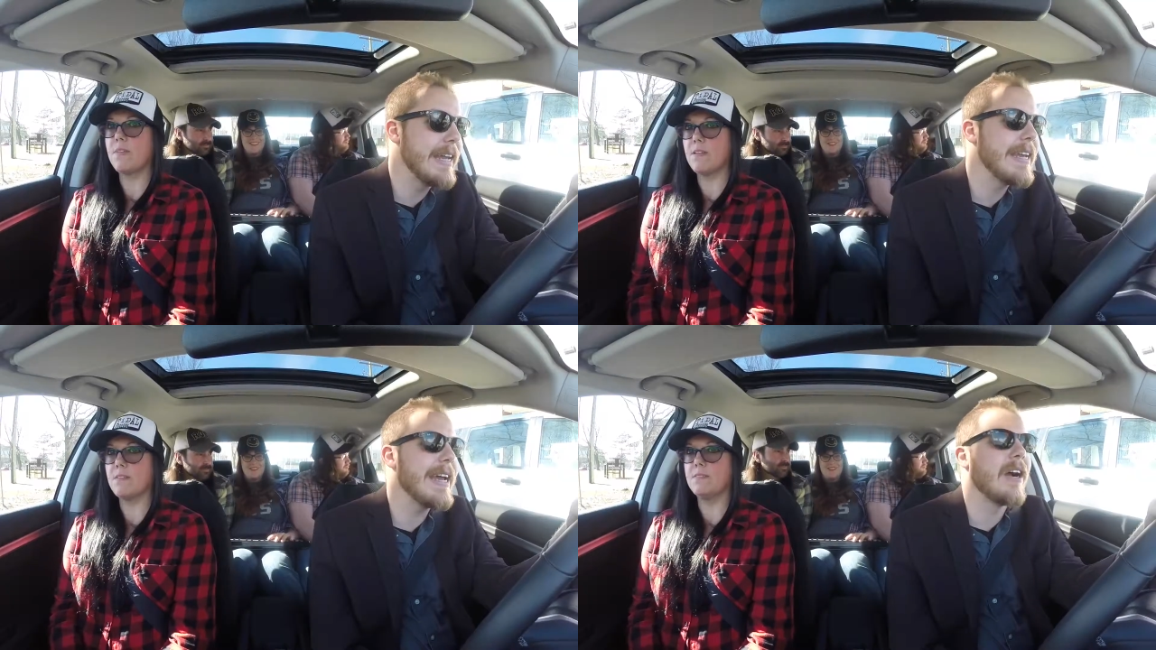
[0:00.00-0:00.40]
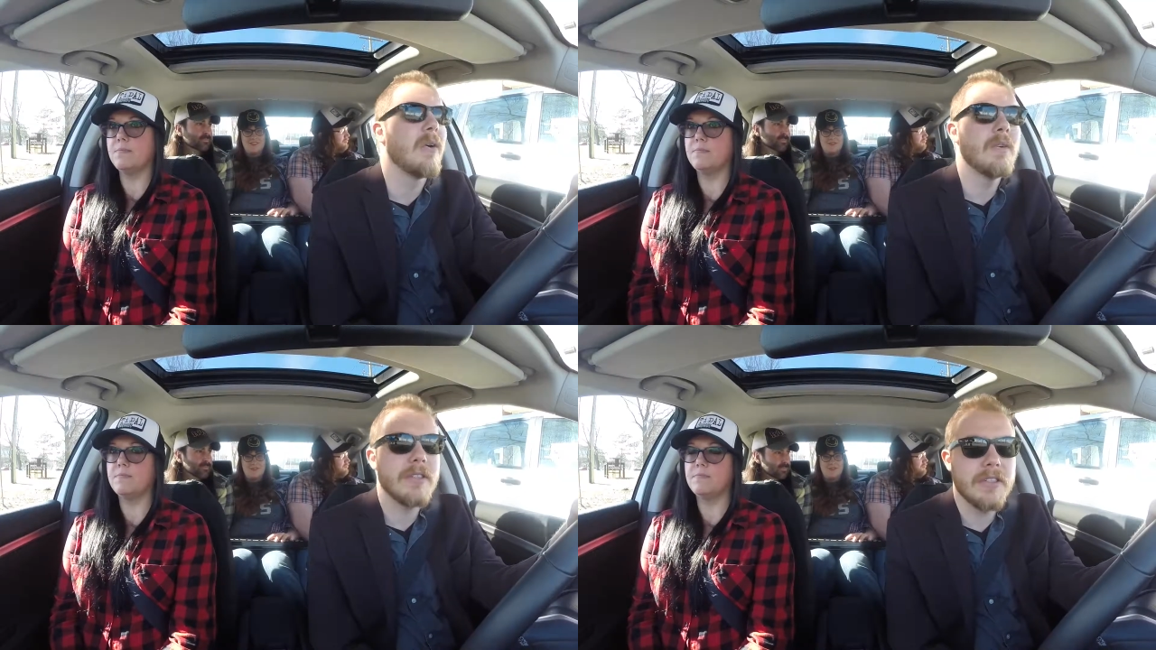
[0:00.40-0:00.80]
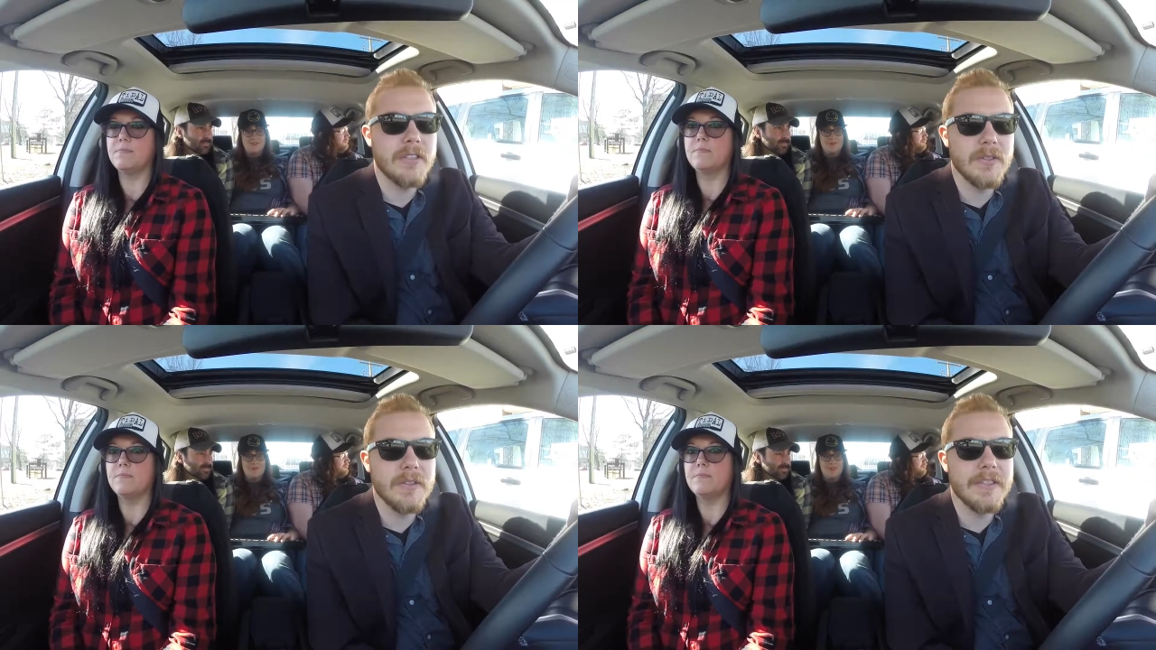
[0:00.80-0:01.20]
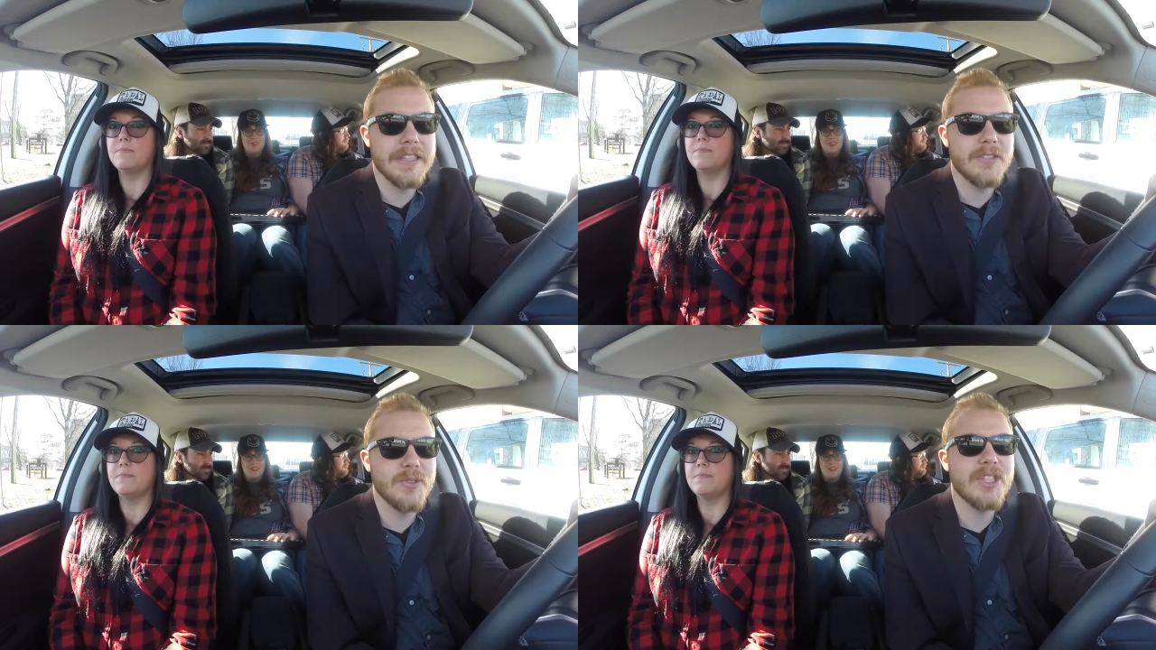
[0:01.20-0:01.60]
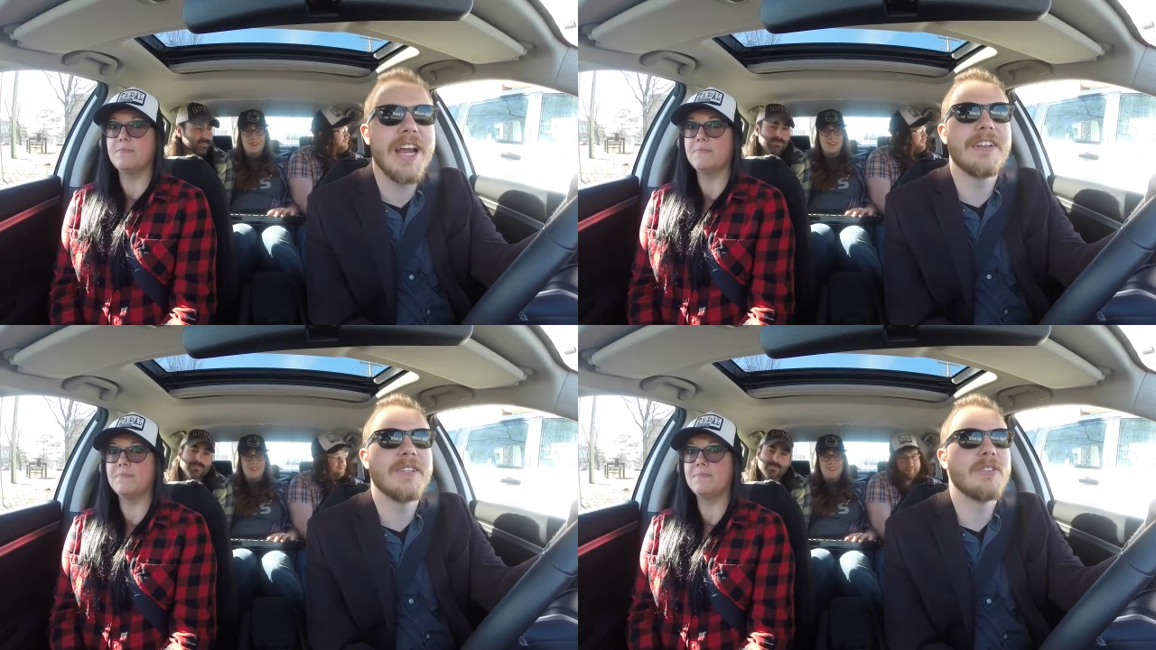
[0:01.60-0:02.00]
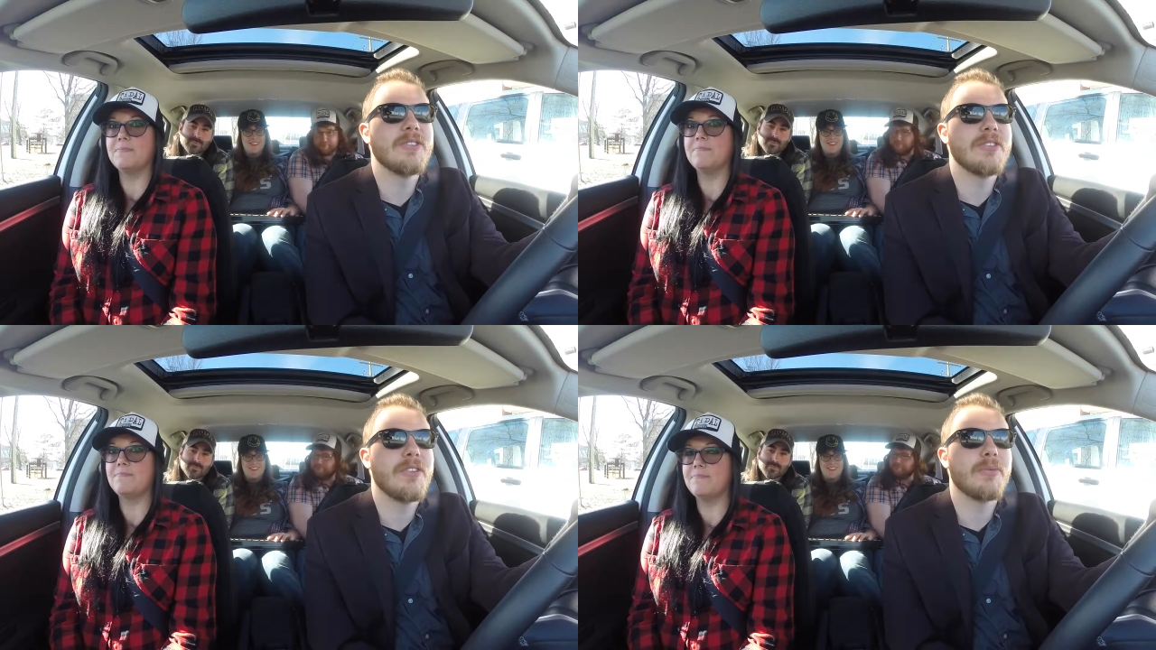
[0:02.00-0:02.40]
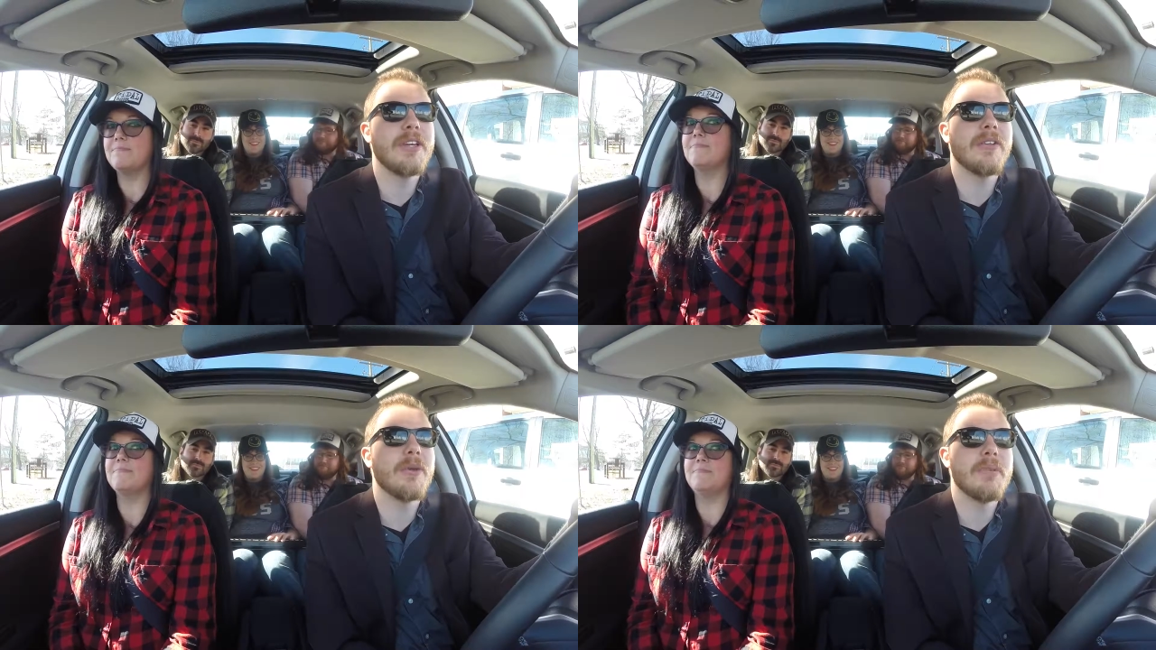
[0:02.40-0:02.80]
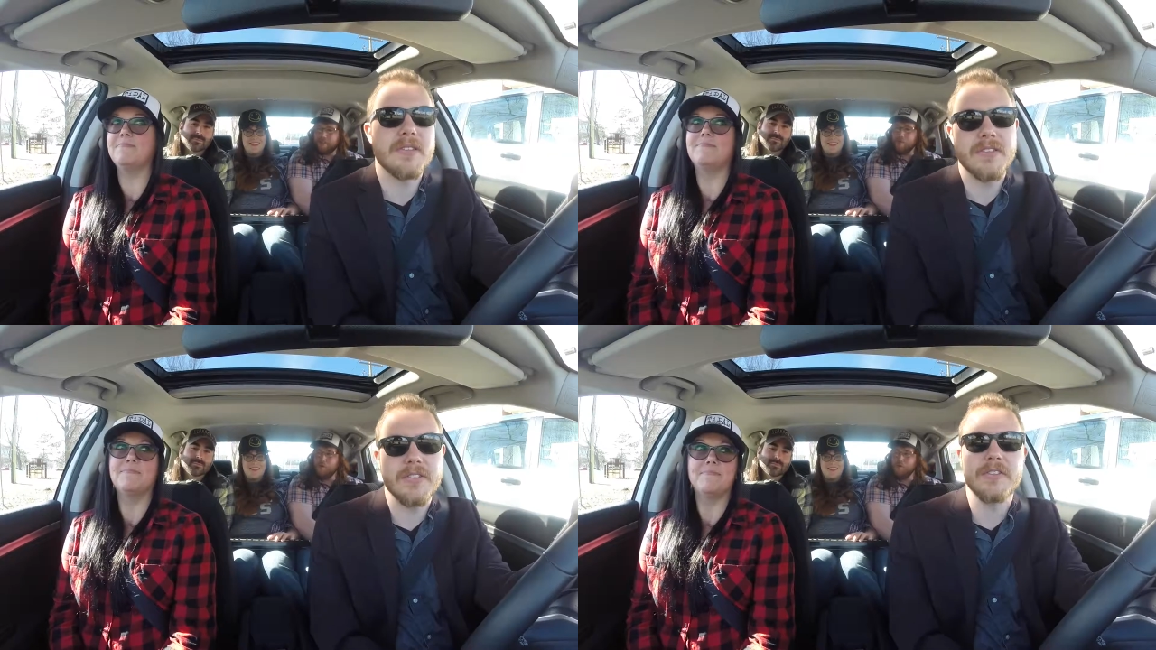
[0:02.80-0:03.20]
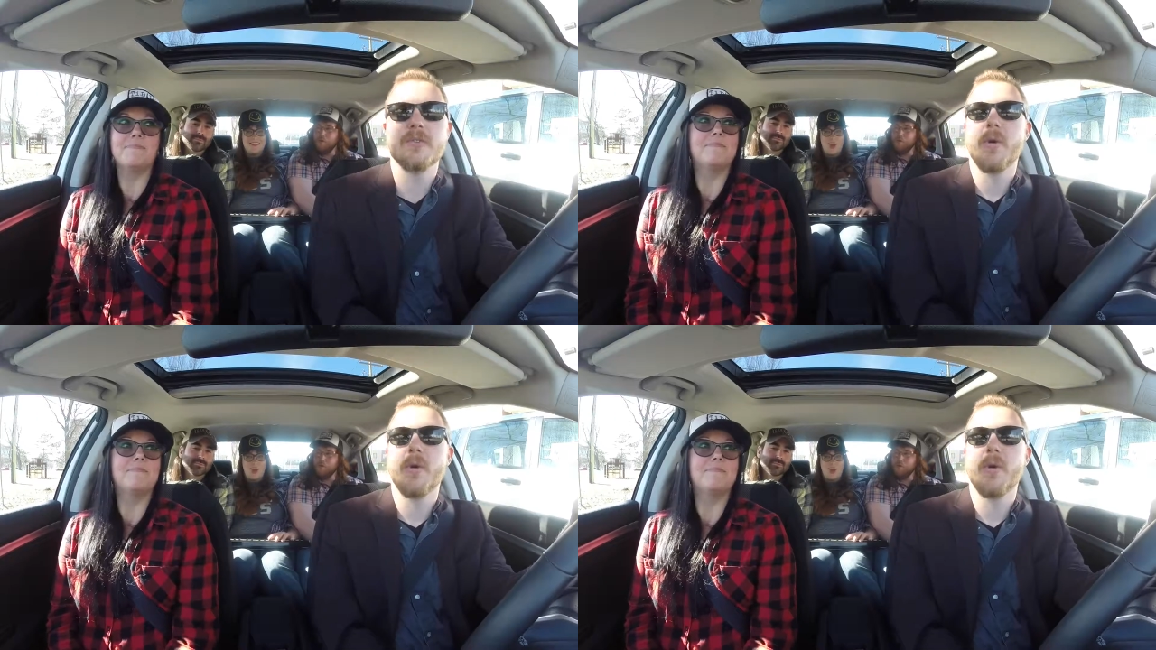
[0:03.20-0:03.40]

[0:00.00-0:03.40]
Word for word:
Speaker 1: and now you get to challenge three other mm. businesses,